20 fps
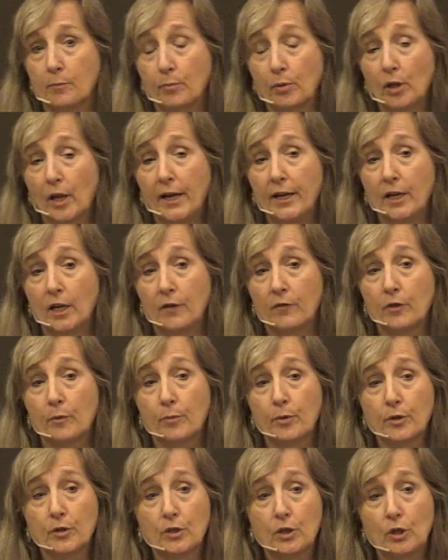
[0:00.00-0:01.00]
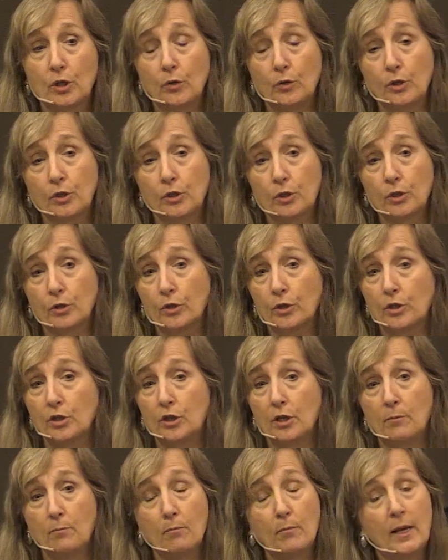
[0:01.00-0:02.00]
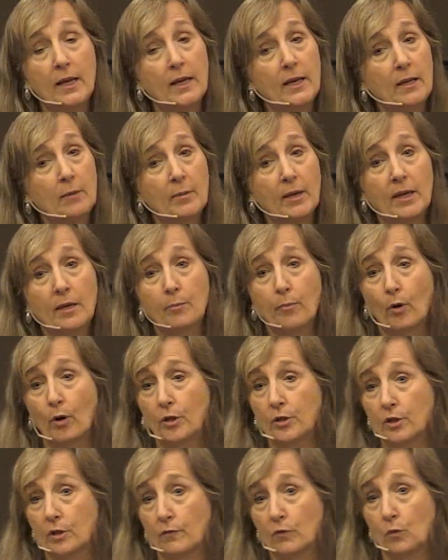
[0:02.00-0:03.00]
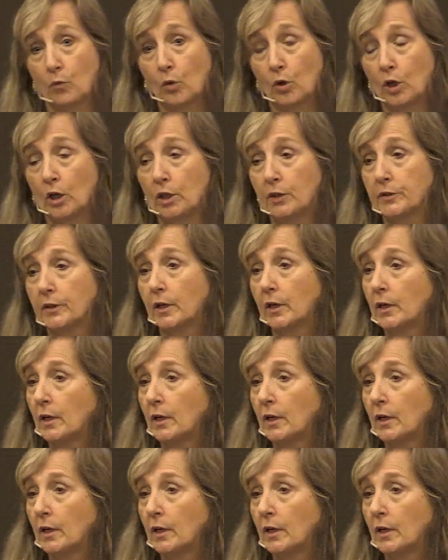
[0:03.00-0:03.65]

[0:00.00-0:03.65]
the plight of the persecuted church in many, many parts of the world.